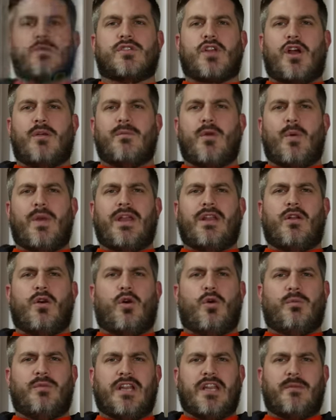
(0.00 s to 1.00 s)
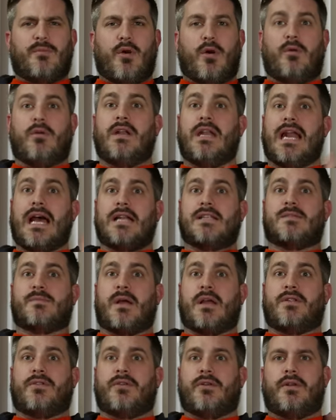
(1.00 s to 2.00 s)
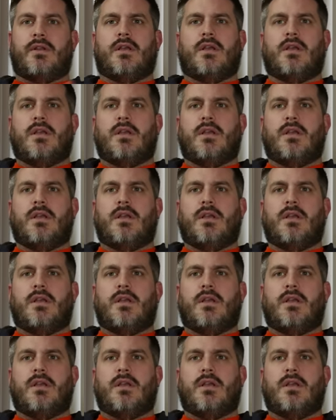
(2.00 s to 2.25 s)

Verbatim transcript: was on my way into Home Depot, not sponsored,